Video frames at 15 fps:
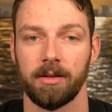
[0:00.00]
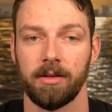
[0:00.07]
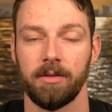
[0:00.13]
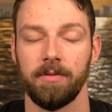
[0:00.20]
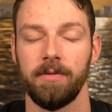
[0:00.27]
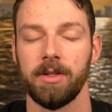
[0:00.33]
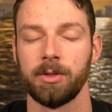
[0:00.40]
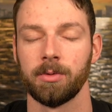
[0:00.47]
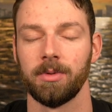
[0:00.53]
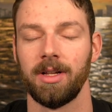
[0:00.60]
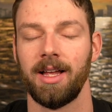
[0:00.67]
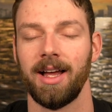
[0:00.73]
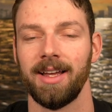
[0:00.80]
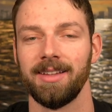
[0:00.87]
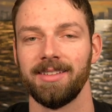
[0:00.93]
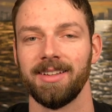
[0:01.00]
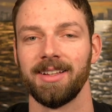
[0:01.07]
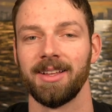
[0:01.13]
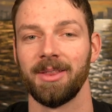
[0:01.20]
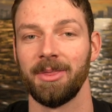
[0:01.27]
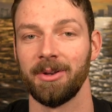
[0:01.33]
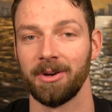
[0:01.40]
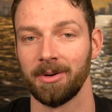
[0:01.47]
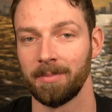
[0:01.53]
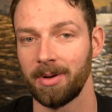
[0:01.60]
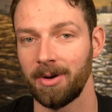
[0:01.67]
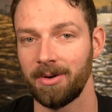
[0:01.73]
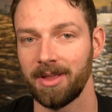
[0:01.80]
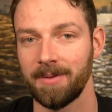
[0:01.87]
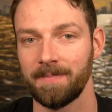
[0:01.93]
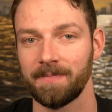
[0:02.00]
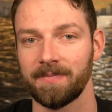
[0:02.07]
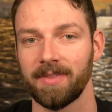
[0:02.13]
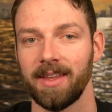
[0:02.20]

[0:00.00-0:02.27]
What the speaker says: visualizing their opponent